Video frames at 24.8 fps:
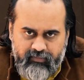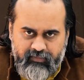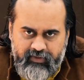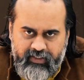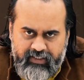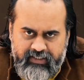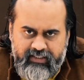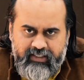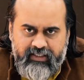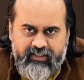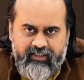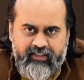The
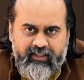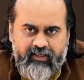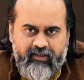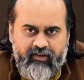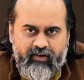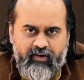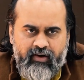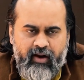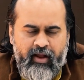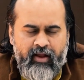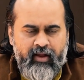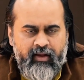results are
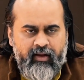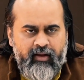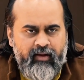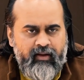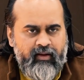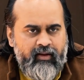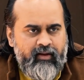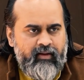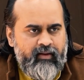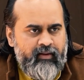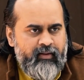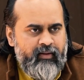not.
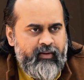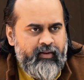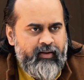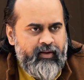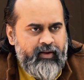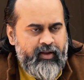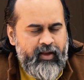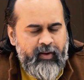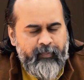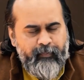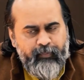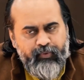
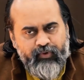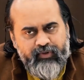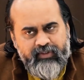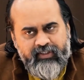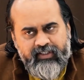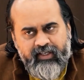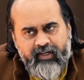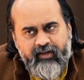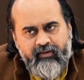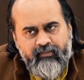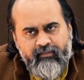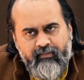He
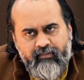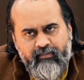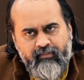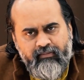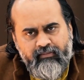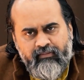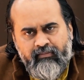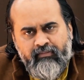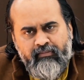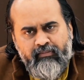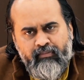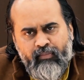puts
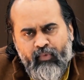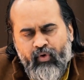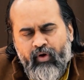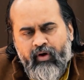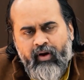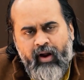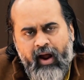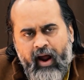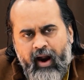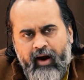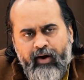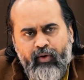in
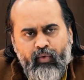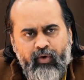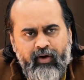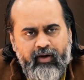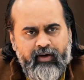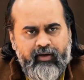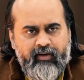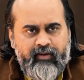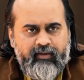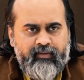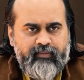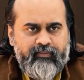more hard
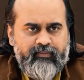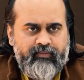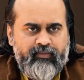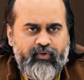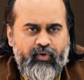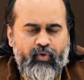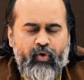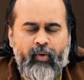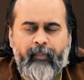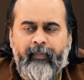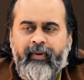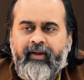work,
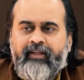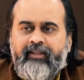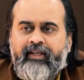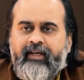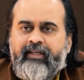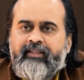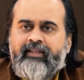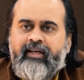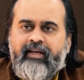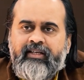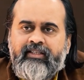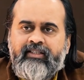hoping
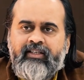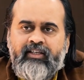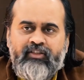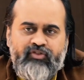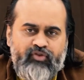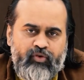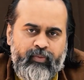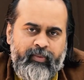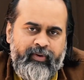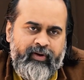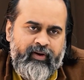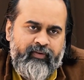that the results
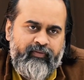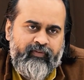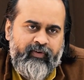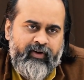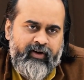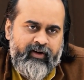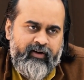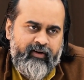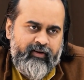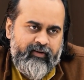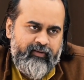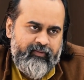will be
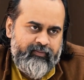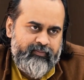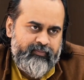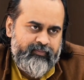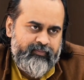different.